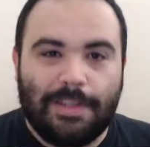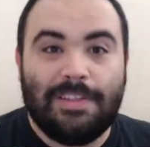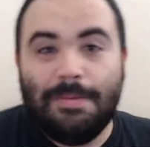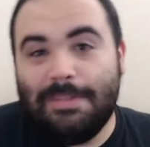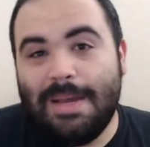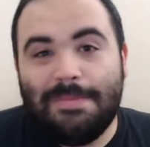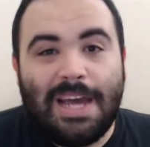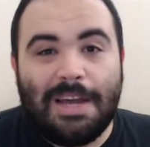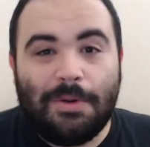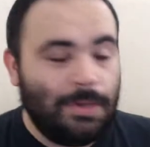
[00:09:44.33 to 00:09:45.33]
Sometimes
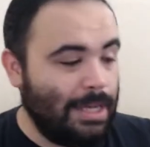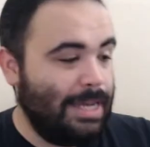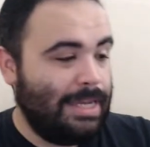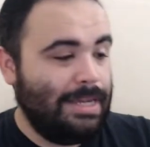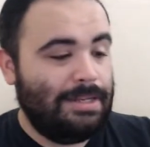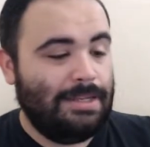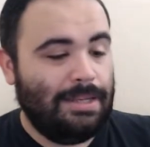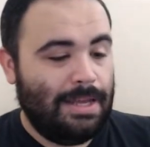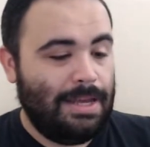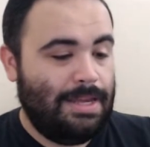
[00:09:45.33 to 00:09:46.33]
I don't like it,
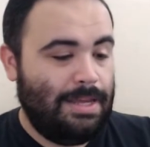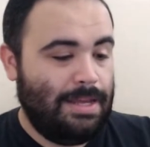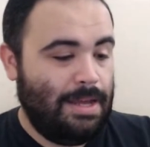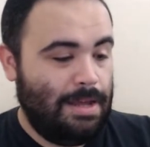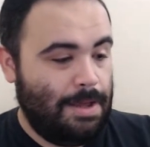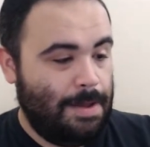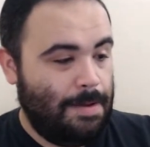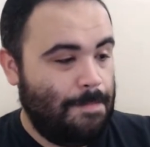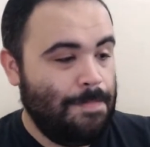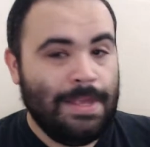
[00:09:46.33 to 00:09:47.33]
like
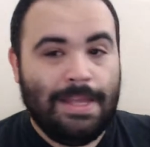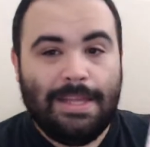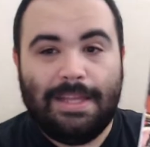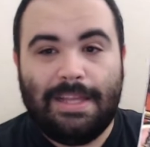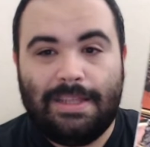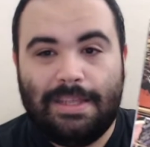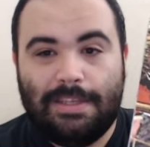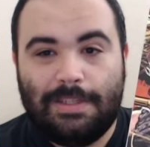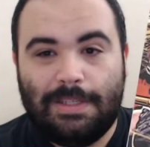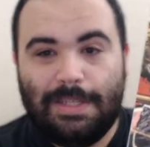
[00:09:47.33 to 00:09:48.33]
uh, like
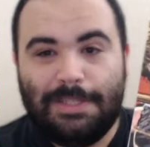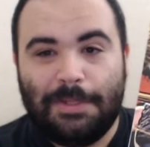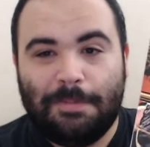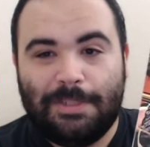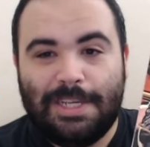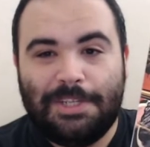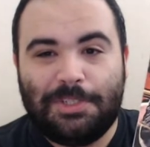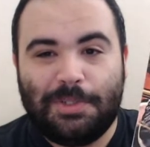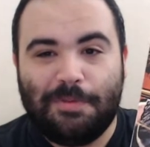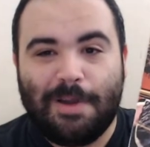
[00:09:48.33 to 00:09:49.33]
this
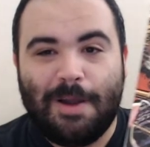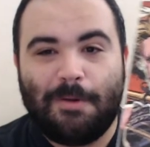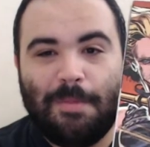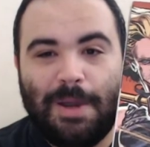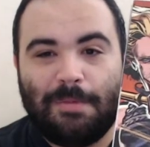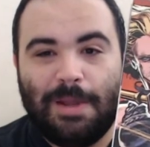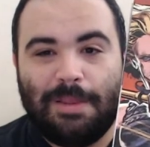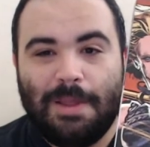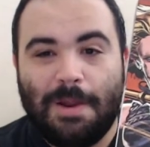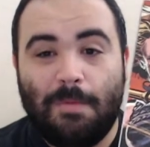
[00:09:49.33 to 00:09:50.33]
interpretation of Aquaman right
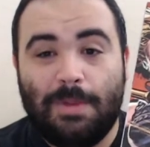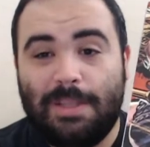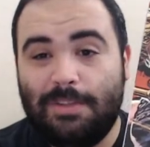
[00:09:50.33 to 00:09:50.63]
there with this